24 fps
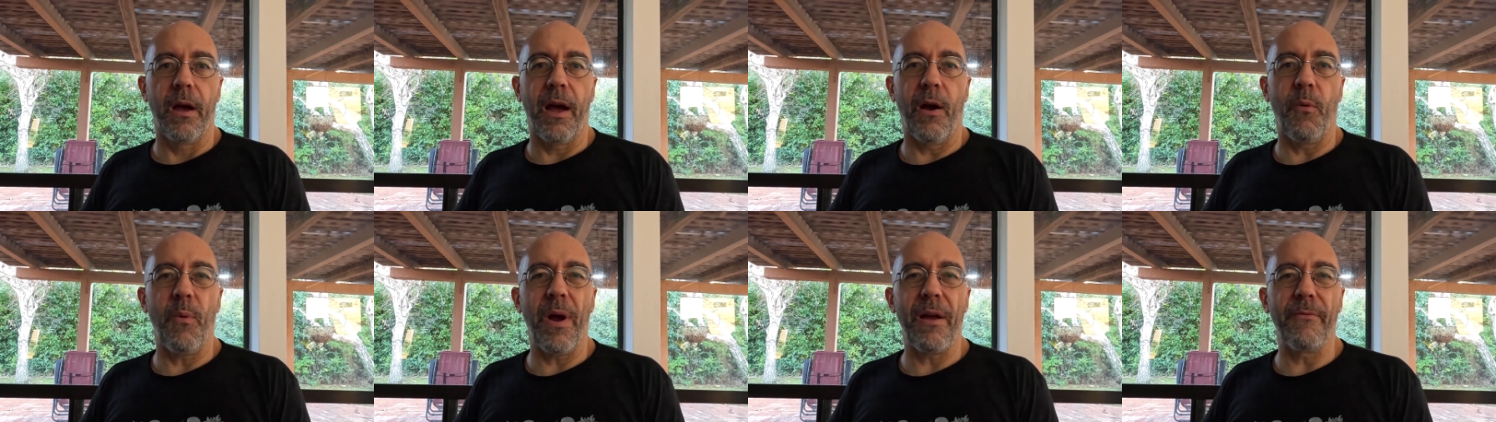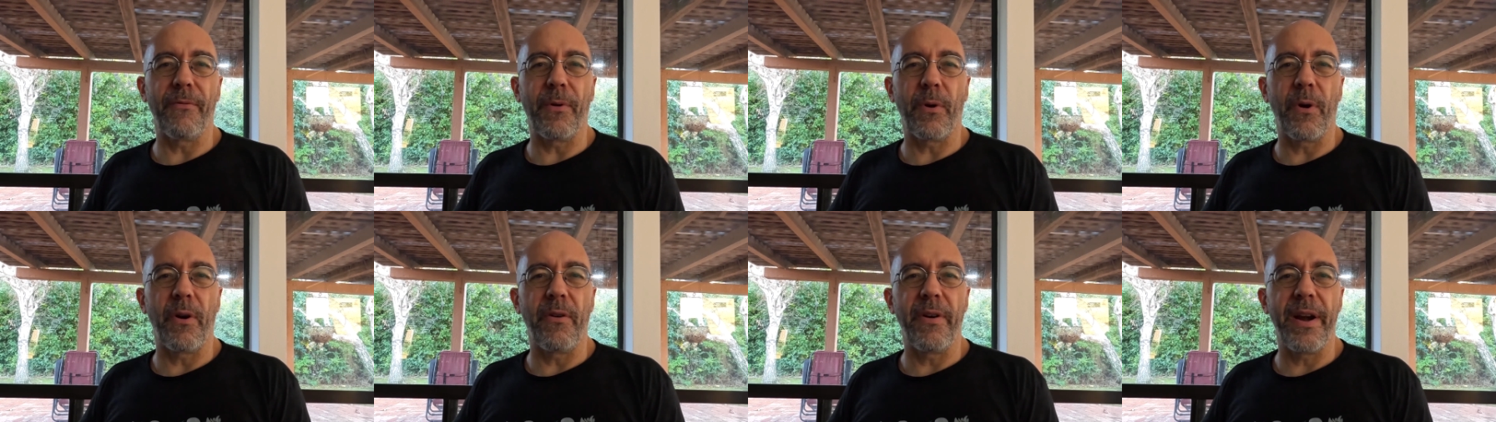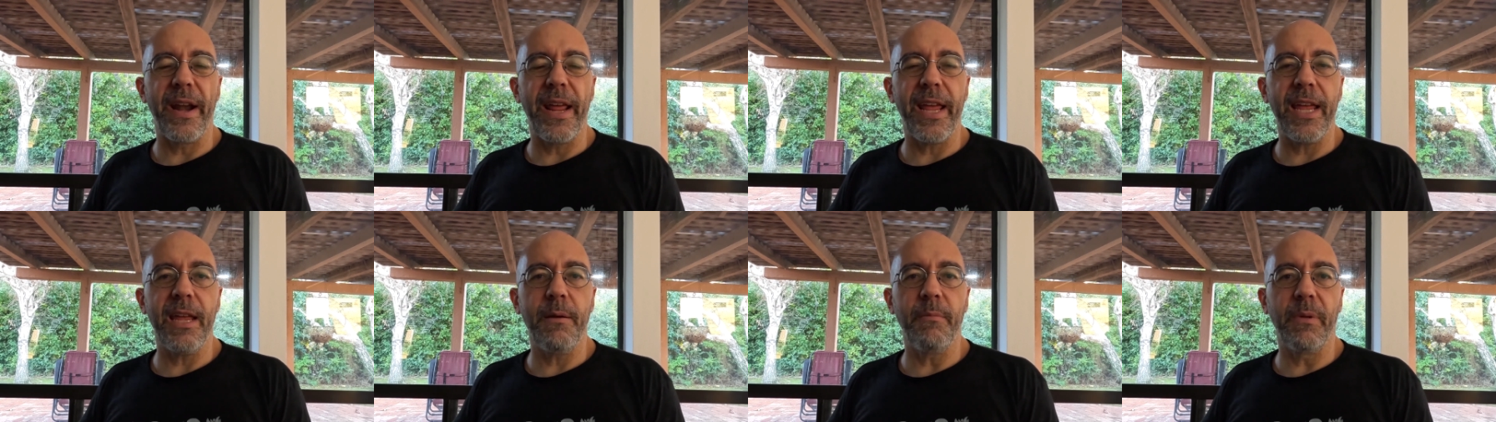However, her
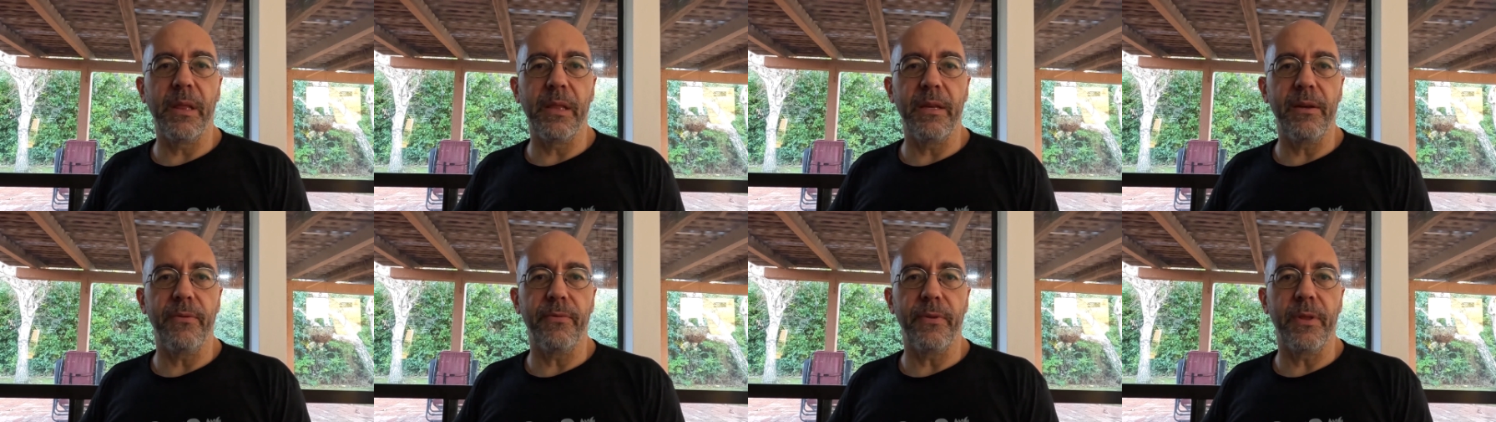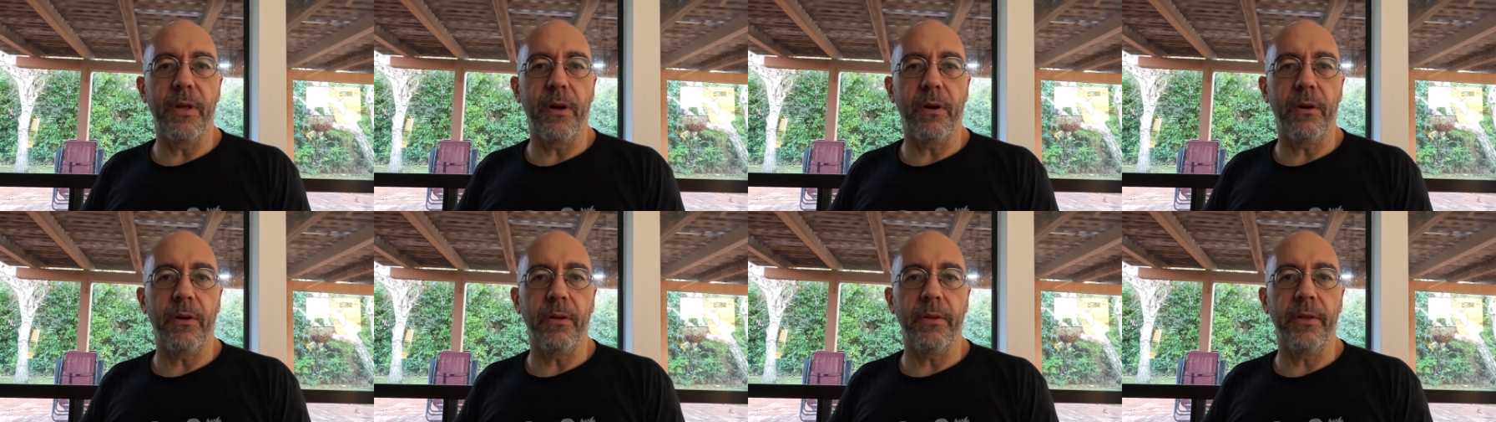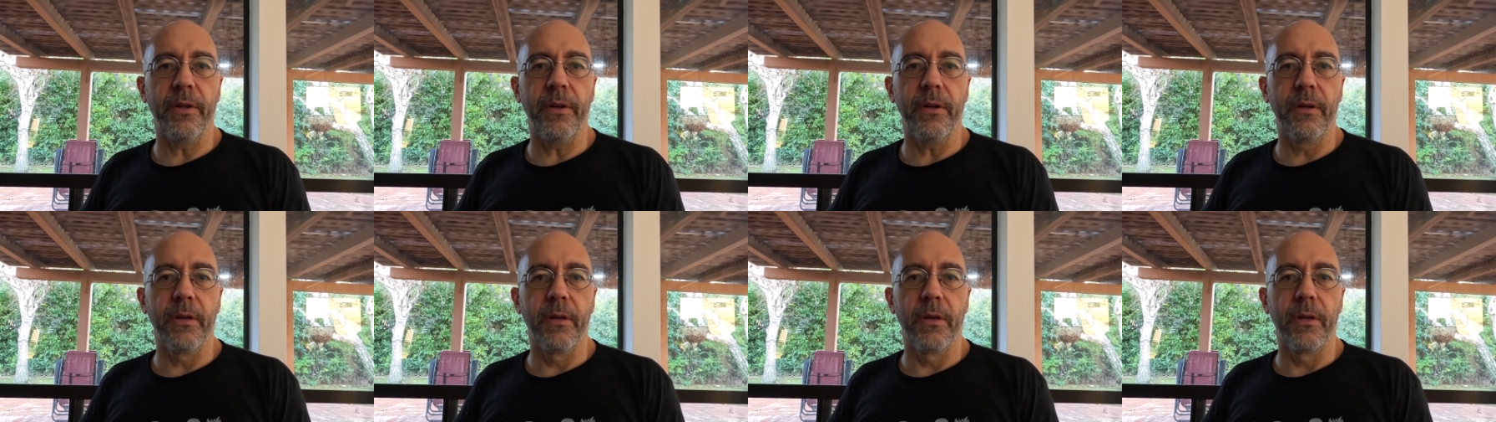name lived
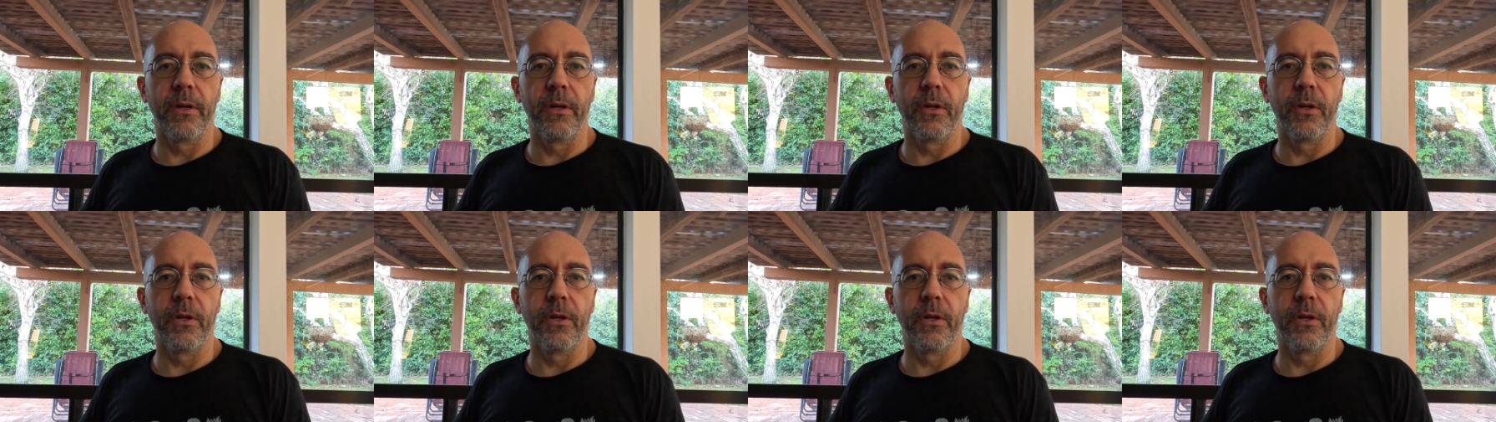on,